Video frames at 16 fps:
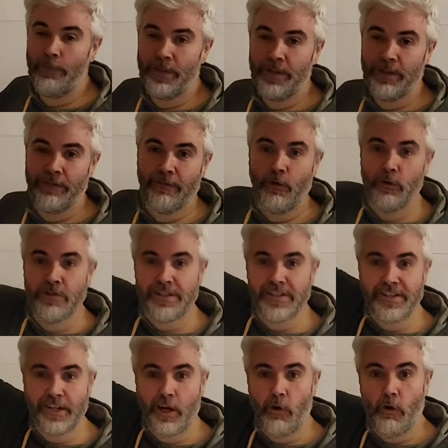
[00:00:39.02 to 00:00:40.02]
up into
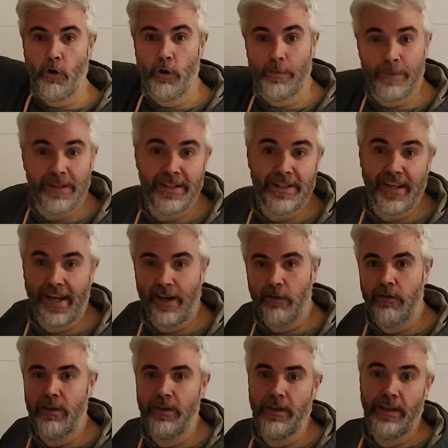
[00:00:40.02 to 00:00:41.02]
forces that go up and
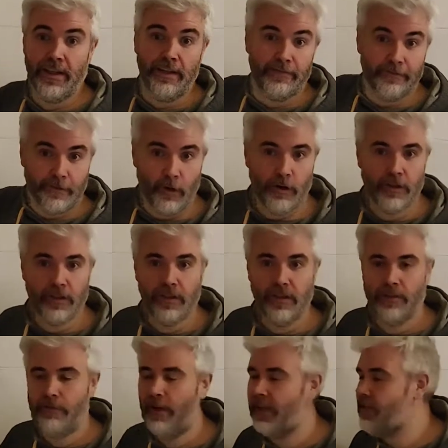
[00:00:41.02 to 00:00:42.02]
down in the vertical
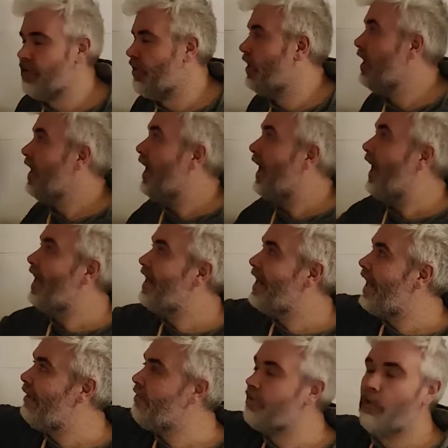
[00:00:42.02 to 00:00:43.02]
direction and
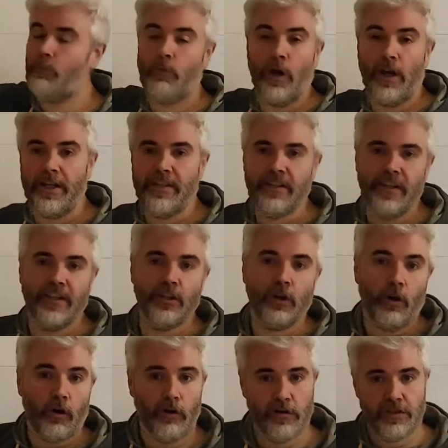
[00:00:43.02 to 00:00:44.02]
left and right in the
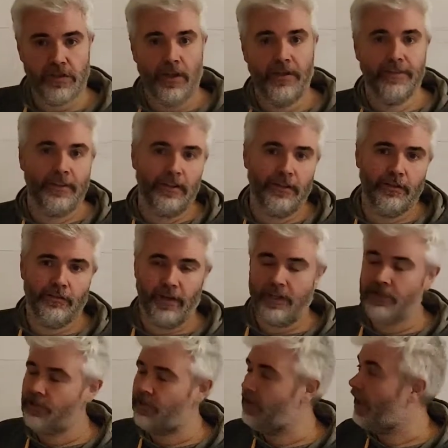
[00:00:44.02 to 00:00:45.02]
horizontal
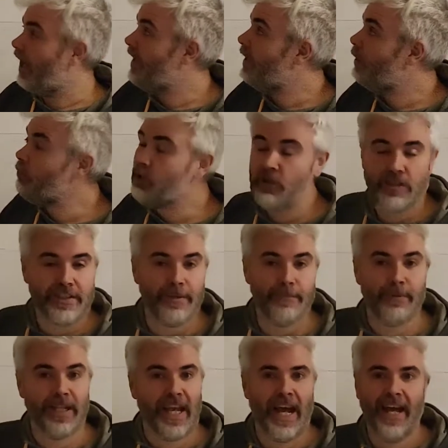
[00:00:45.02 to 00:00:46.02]
direction. And then we just
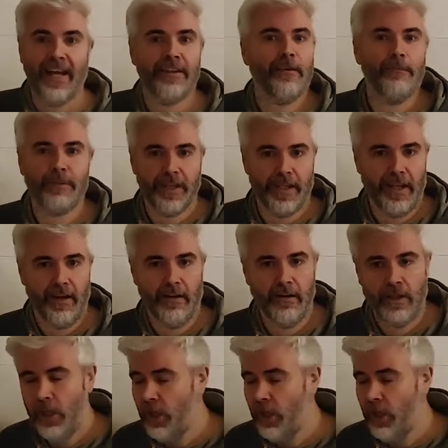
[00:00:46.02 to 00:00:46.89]
simply add them together.